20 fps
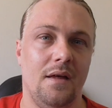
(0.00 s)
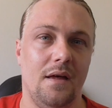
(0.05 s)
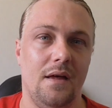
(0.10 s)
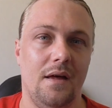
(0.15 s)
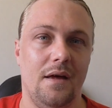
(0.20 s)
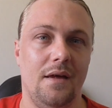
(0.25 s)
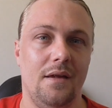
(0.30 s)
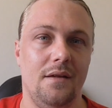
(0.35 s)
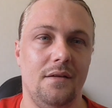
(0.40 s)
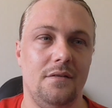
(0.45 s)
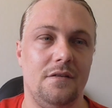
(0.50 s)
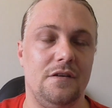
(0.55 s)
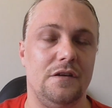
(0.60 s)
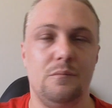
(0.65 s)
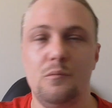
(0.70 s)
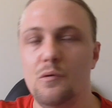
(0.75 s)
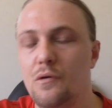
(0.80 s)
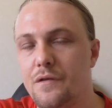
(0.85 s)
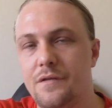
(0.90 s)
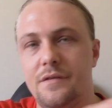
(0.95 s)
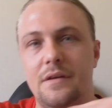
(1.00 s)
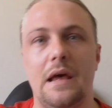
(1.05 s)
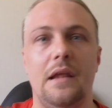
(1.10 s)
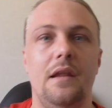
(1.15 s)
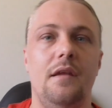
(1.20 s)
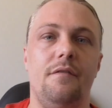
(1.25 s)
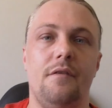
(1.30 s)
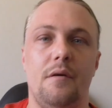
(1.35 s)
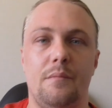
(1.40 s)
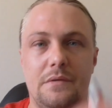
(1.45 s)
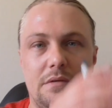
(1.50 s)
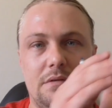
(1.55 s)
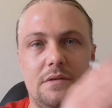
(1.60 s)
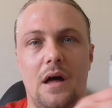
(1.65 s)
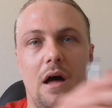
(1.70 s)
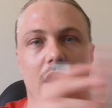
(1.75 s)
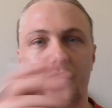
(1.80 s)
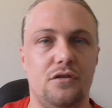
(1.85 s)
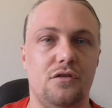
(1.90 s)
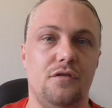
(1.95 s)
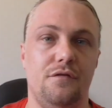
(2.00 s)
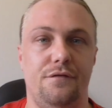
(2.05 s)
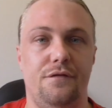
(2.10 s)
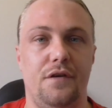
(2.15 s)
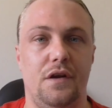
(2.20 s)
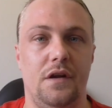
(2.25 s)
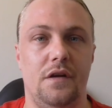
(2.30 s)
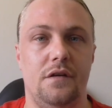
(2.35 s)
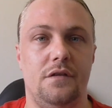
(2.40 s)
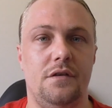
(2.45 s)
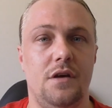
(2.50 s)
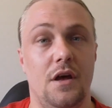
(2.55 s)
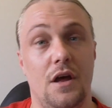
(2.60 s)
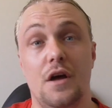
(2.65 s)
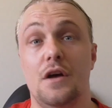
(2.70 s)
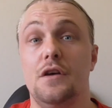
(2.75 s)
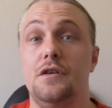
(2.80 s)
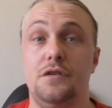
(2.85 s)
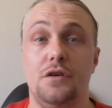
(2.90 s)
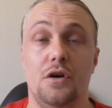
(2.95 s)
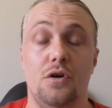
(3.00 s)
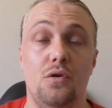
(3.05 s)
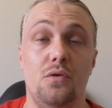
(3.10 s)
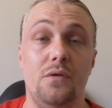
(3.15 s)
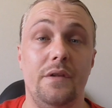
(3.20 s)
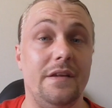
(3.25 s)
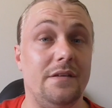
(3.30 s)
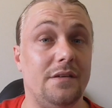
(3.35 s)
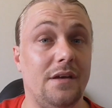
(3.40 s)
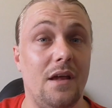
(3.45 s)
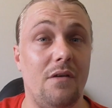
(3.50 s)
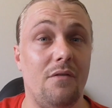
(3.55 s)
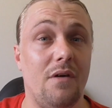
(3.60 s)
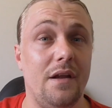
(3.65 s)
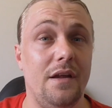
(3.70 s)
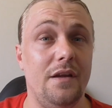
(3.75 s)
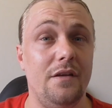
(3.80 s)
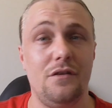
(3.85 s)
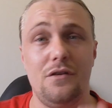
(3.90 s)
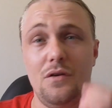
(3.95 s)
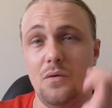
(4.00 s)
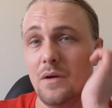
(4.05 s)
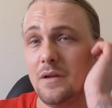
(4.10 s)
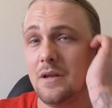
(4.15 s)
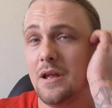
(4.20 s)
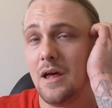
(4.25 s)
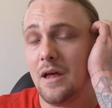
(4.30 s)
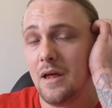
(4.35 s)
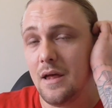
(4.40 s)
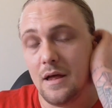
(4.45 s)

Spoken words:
and smooth sailing from start to finish. So let's get right into it.